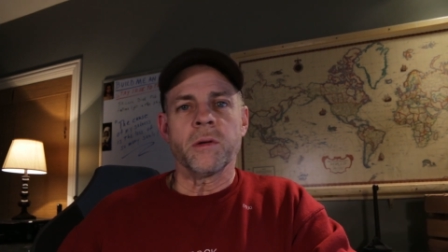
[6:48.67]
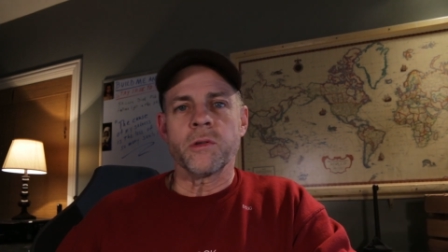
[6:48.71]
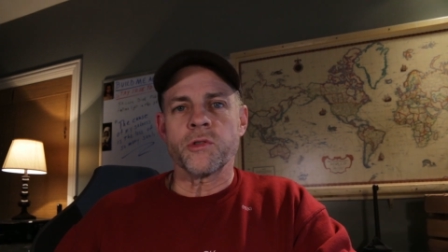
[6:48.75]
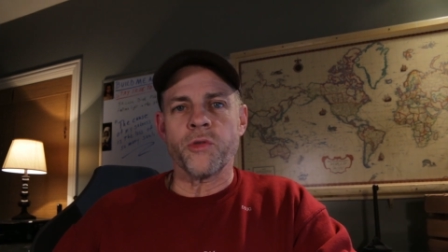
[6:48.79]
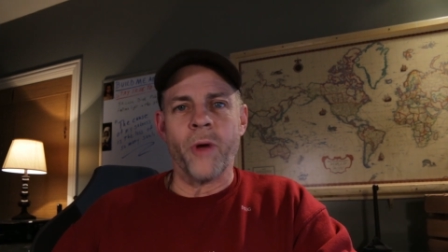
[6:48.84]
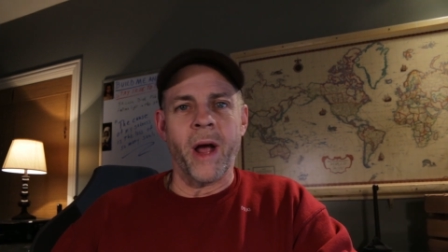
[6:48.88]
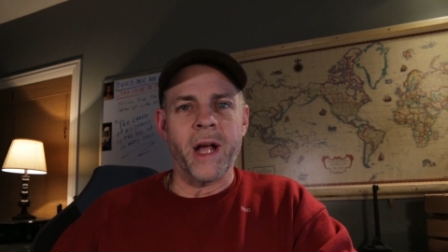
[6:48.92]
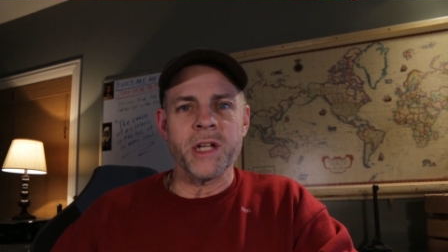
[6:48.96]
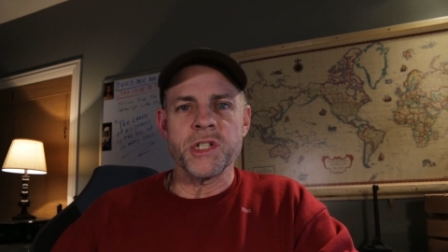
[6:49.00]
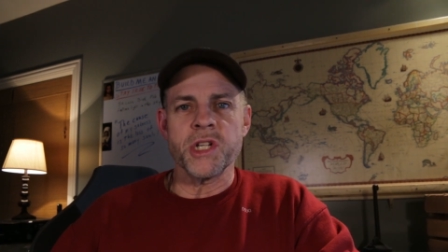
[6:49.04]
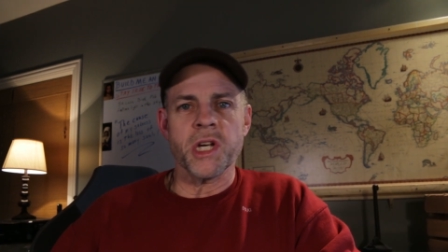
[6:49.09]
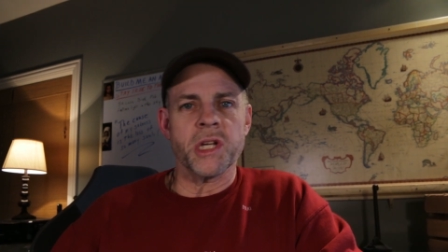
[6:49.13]

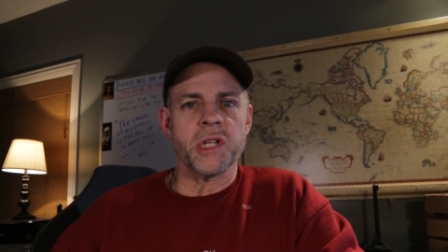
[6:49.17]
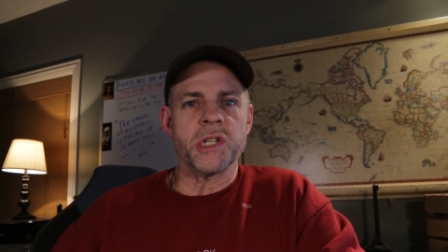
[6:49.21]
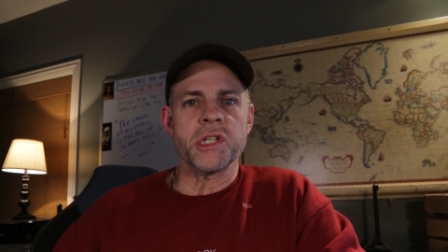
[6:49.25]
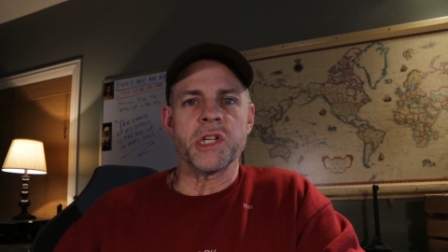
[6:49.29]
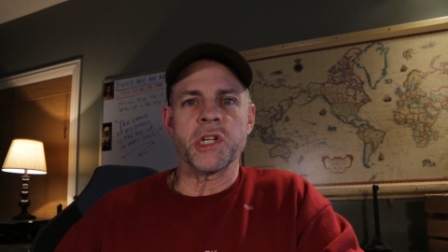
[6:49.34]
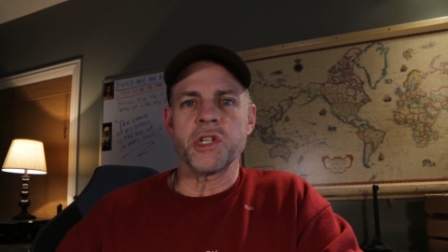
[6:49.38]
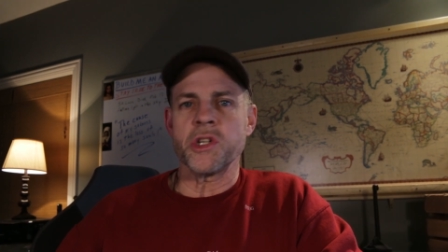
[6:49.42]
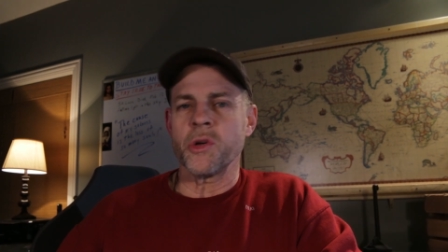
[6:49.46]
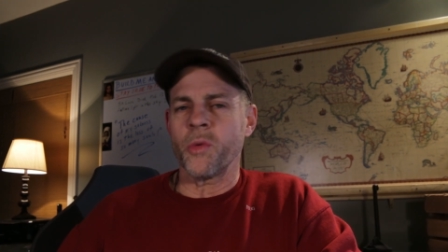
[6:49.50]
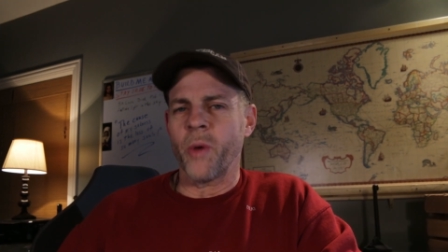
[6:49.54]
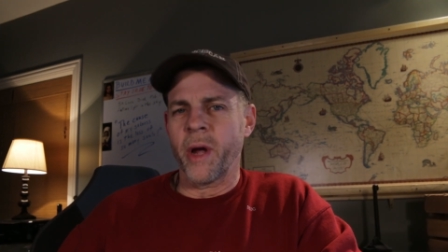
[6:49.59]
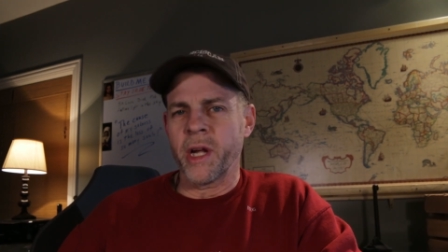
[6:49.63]
tragic
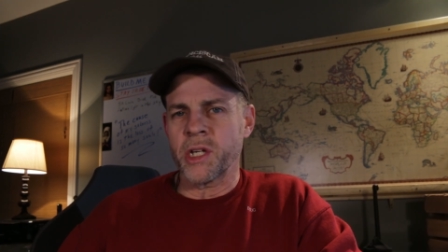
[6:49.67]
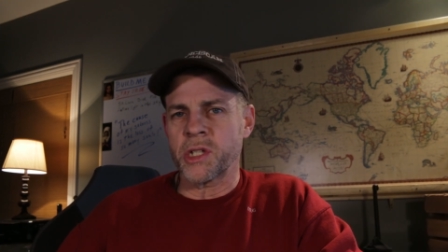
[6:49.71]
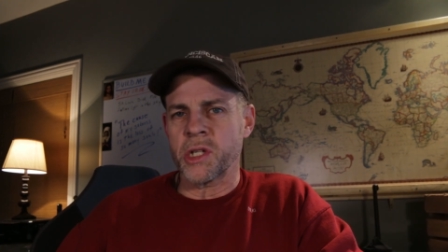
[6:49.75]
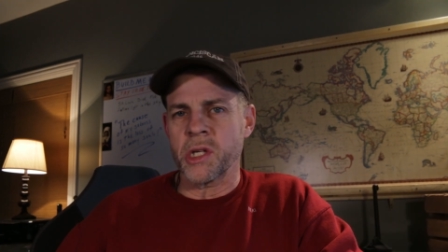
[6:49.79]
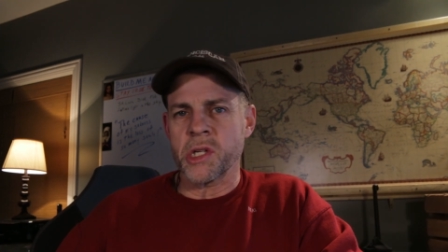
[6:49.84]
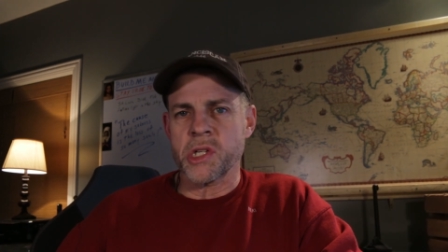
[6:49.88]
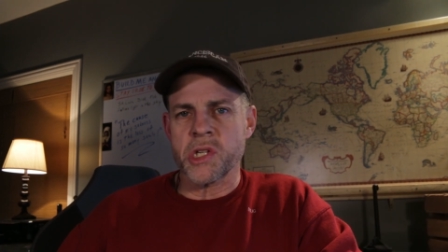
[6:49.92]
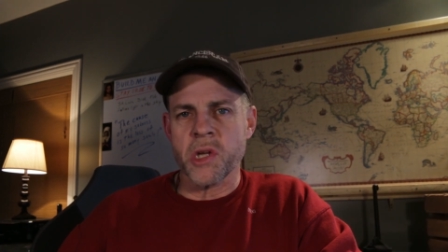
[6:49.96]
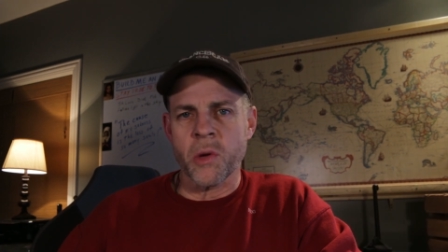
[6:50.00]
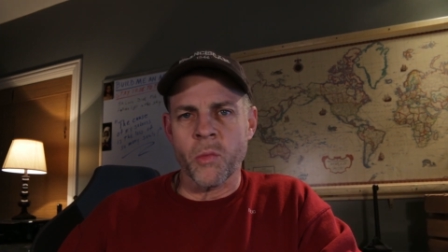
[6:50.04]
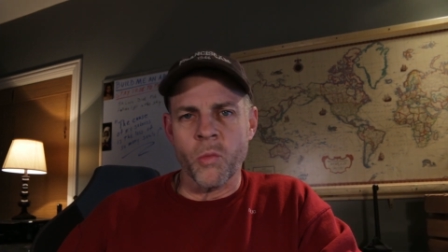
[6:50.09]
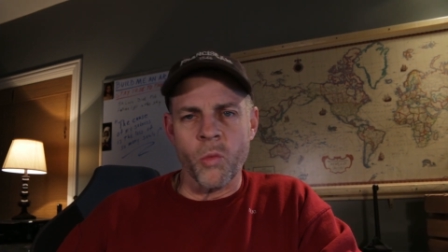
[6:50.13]

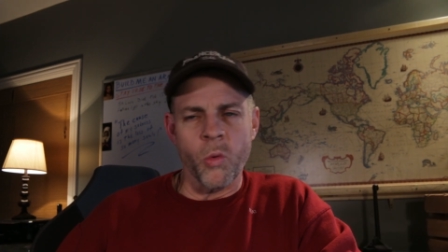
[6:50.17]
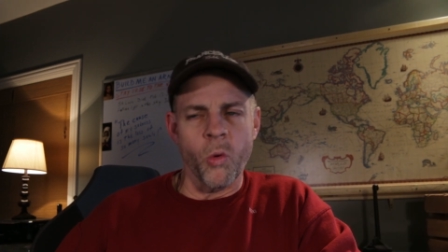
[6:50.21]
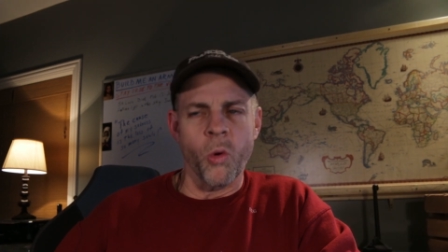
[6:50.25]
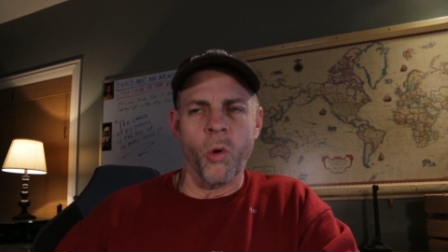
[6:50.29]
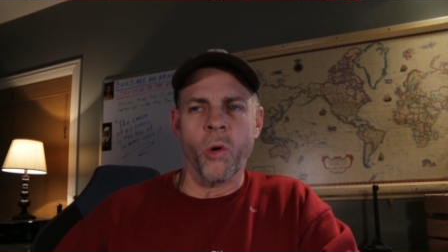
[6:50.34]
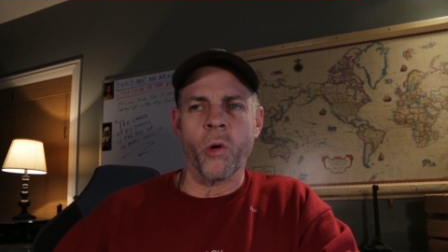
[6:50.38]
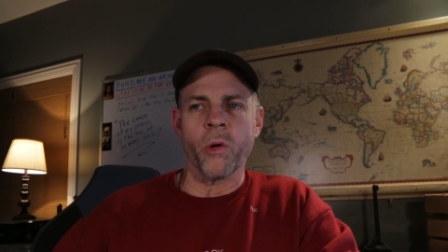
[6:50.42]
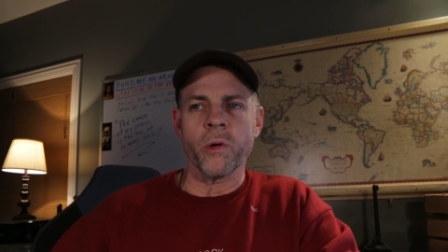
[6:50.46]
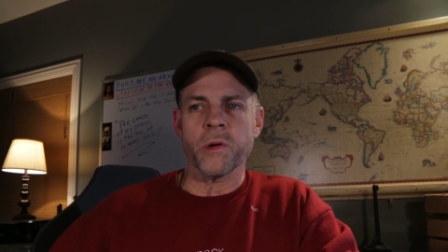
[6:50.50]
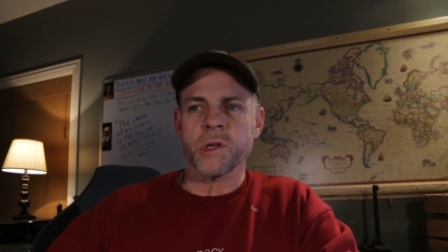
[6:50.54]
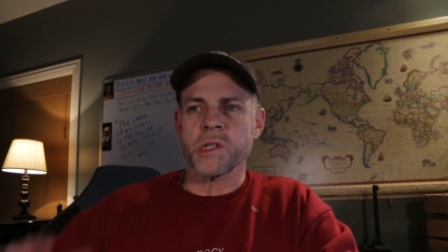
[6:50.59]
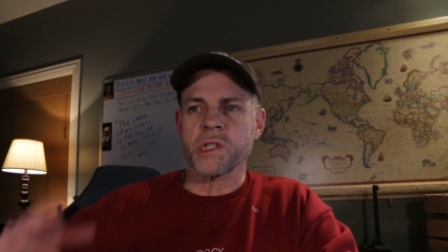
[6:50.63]
situation, some
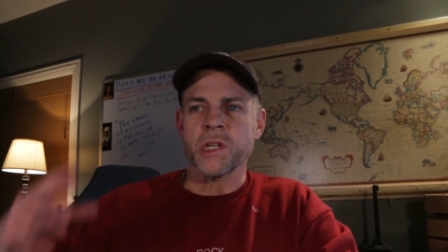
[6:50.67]
war,